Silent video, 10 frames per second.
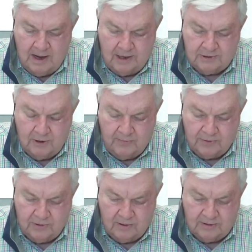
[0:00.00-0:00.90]
October
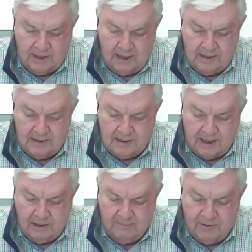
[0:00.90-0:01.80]
13th,
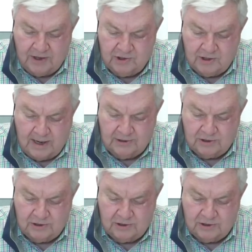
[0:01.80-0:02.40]
take your best shot,